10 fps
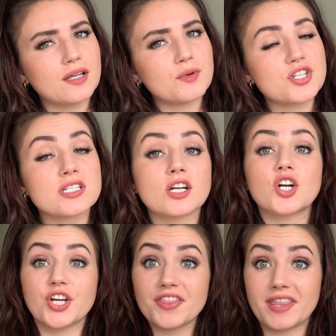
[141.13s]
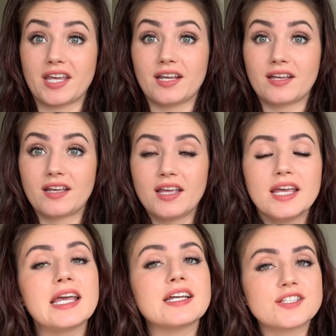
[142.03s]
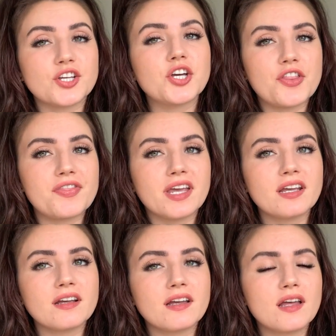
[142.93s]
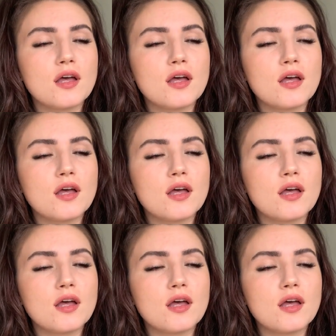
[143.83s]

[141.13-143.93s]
which is a good thing. It's a good thing.